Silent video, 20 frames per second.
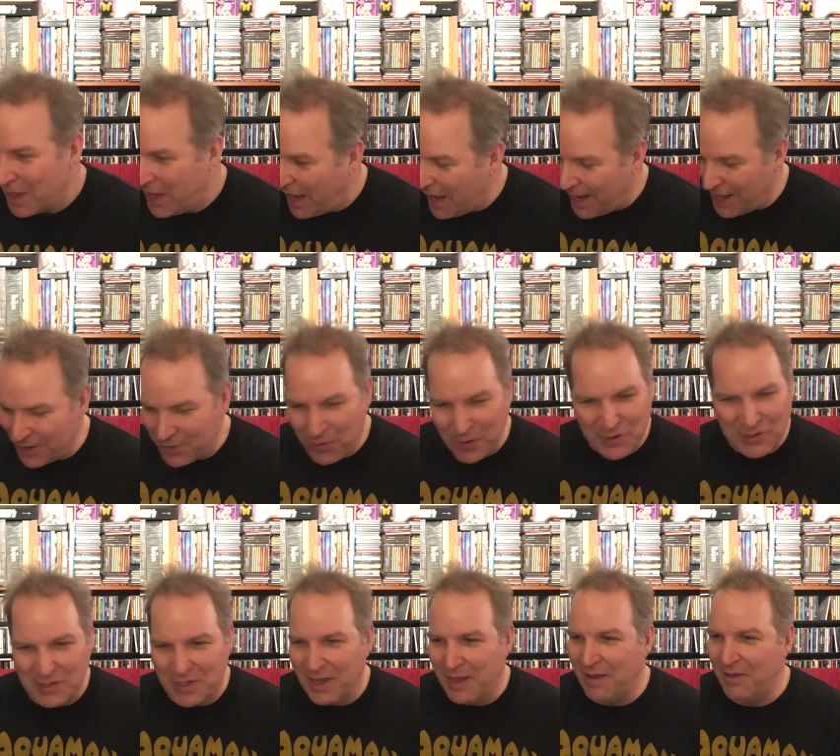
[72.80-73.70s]
Uh, of
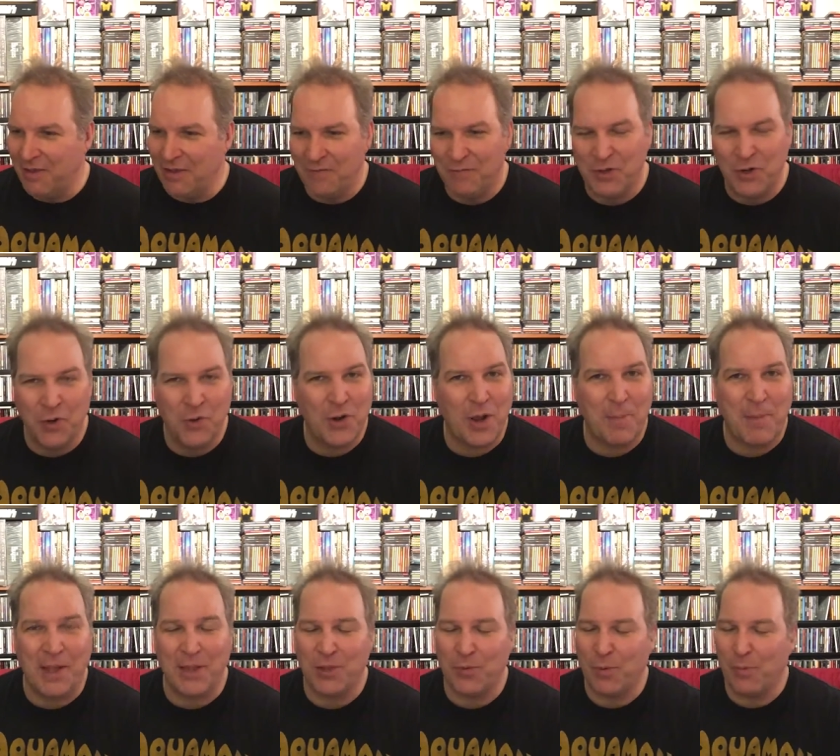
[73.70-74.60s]
course, if you don't know
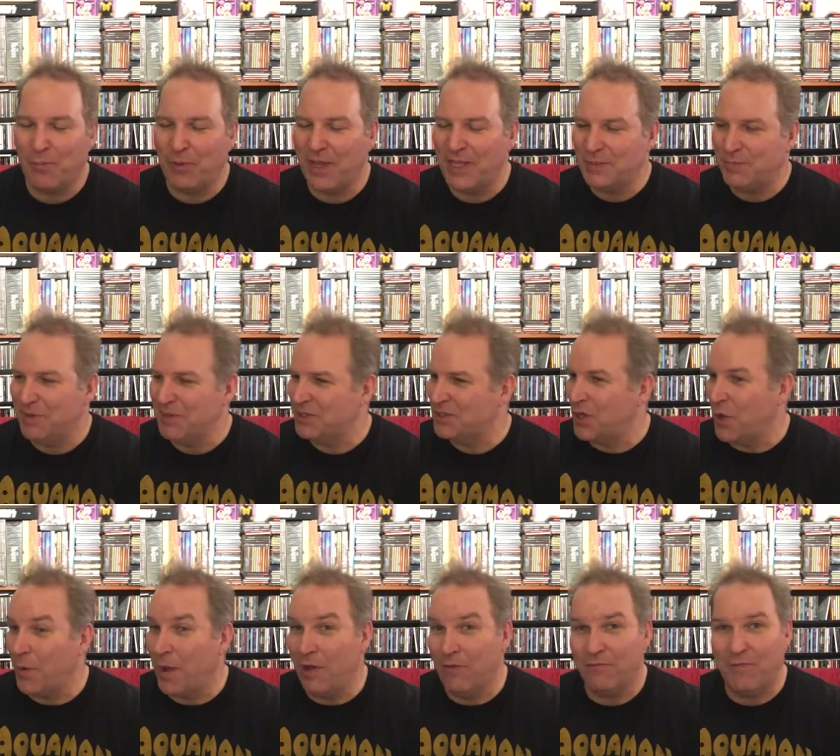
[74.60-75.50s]
about the replacements,
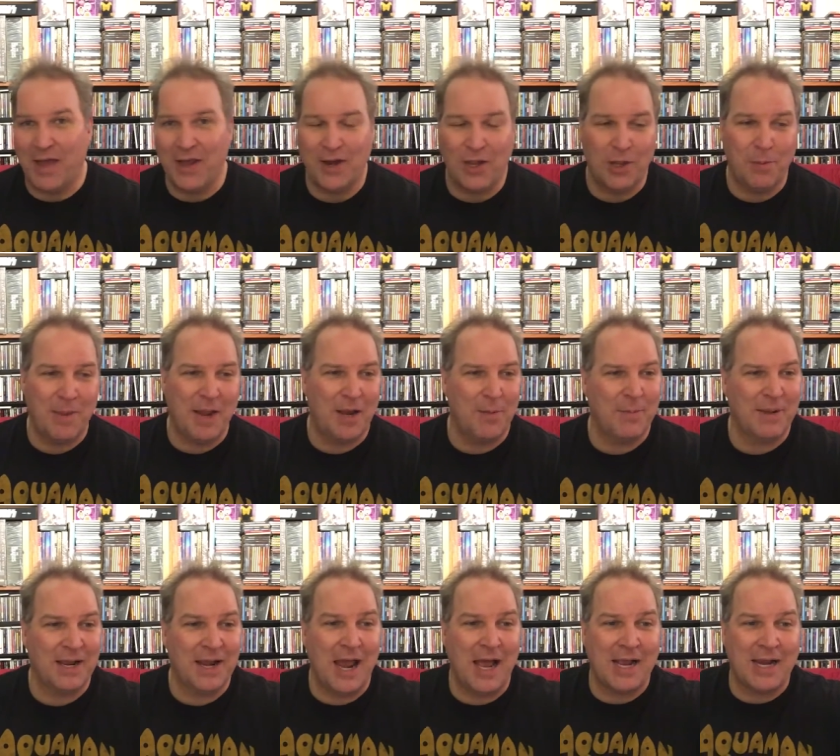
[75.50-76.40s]
go out and find out about them.
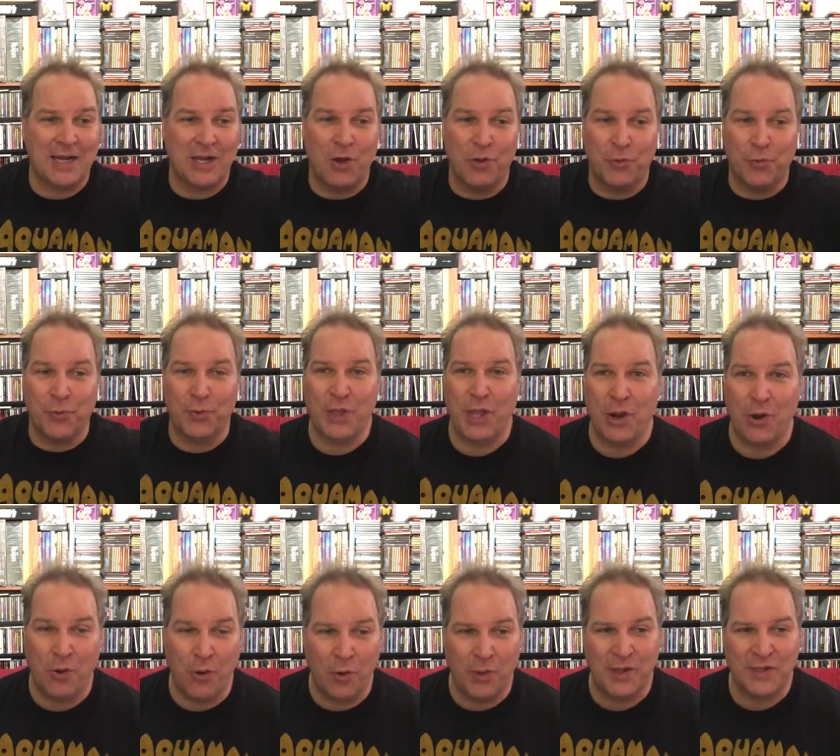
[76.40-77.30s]
We're not going to go through their
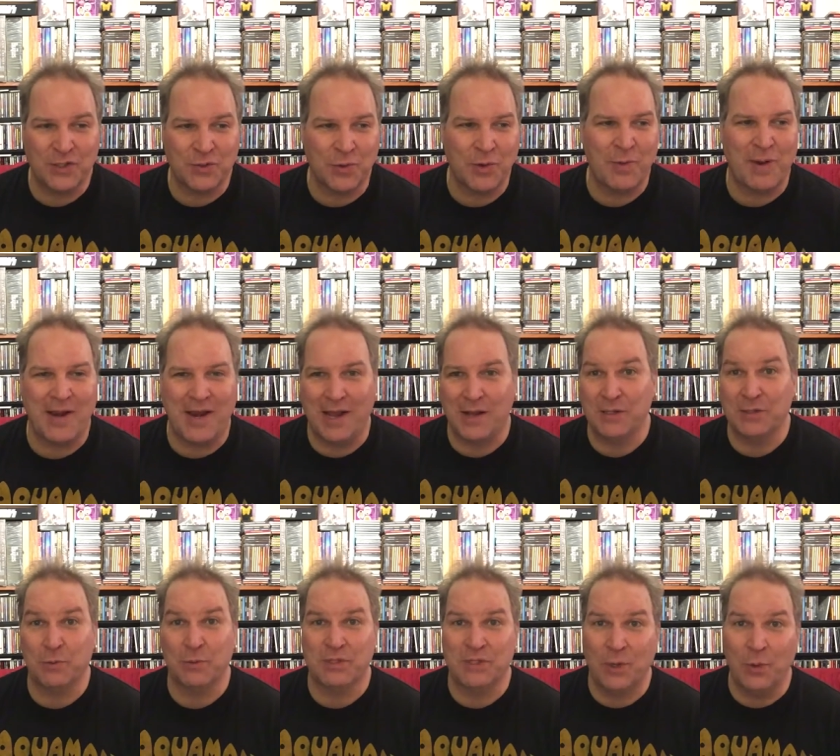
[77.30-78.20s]
whole history right now because
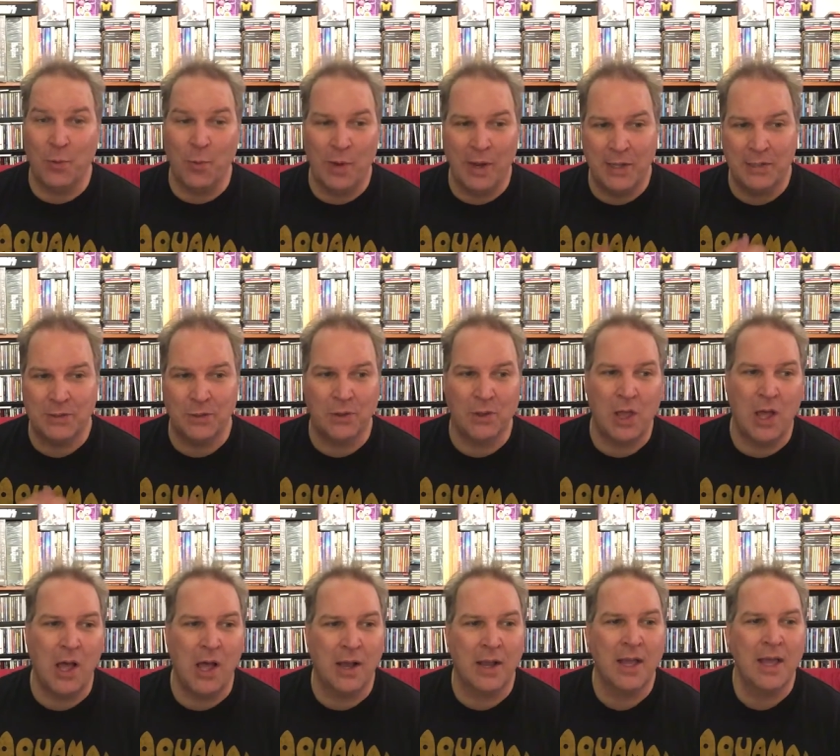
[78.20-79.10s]
it would take way too
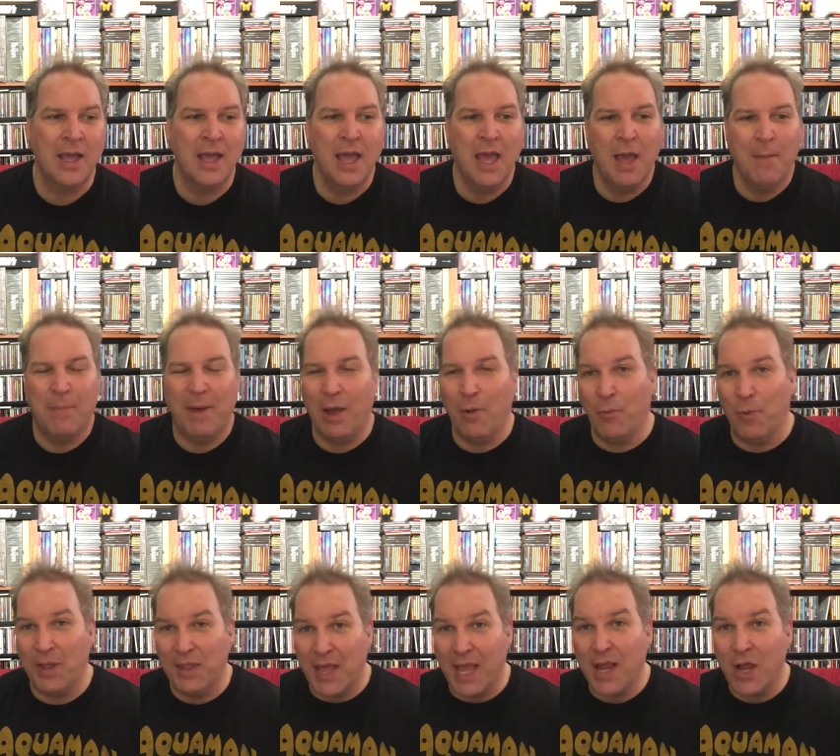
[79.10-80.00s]
long. But
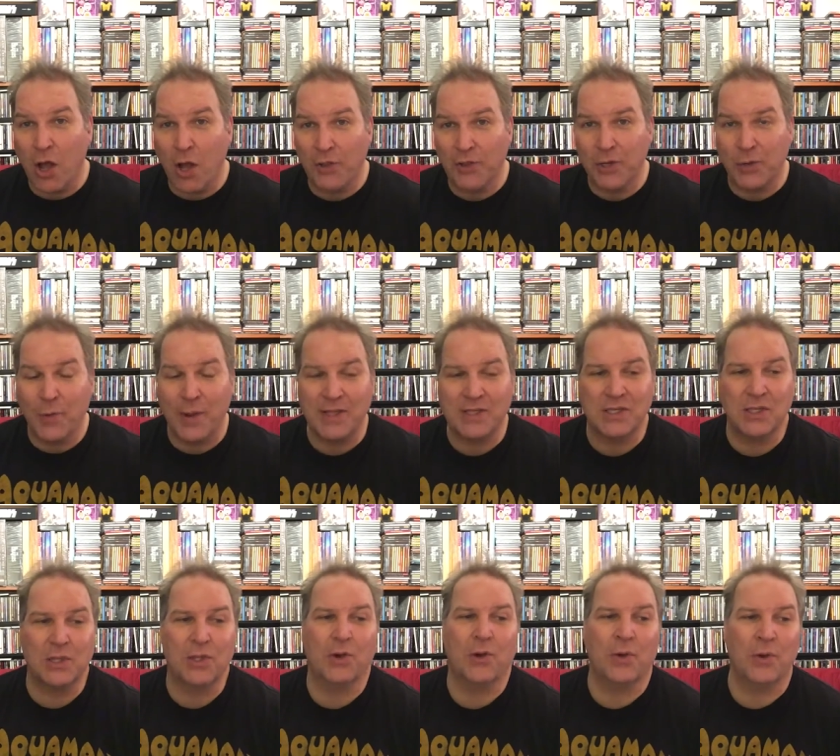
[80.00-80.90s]
when they called it quits
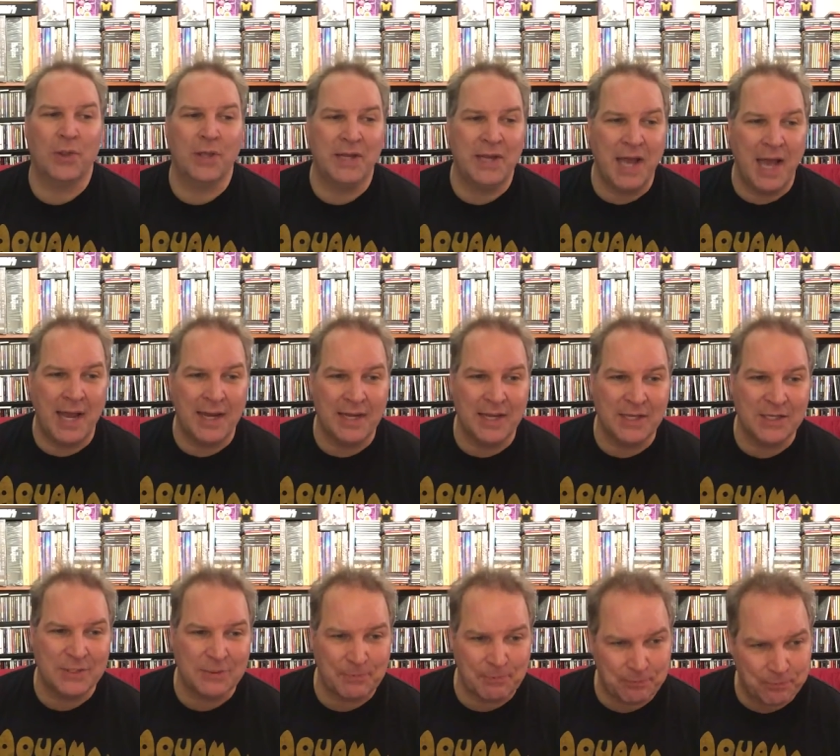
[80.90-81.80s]
in the early
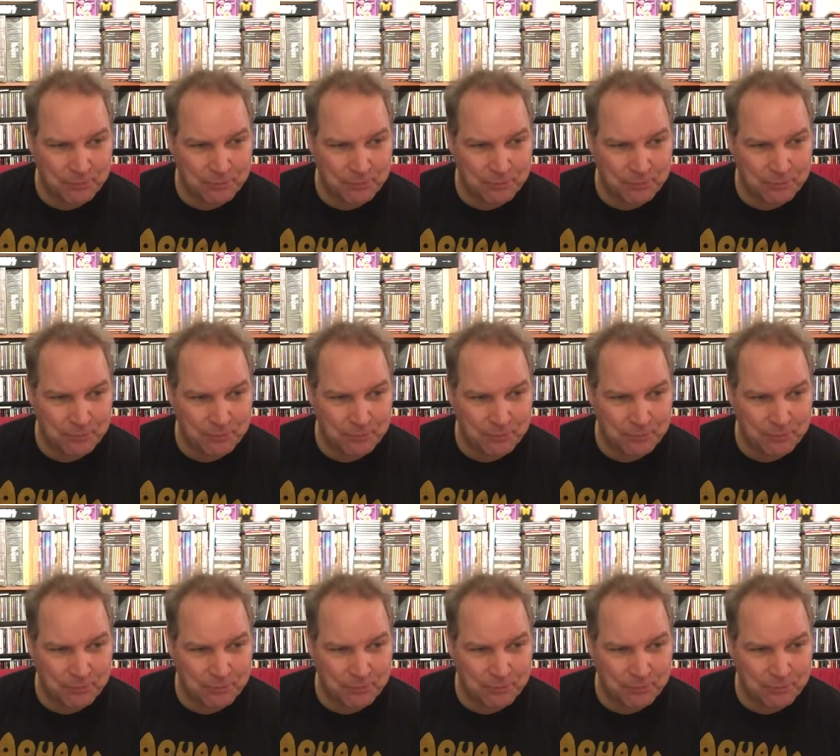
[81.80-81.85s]
90s,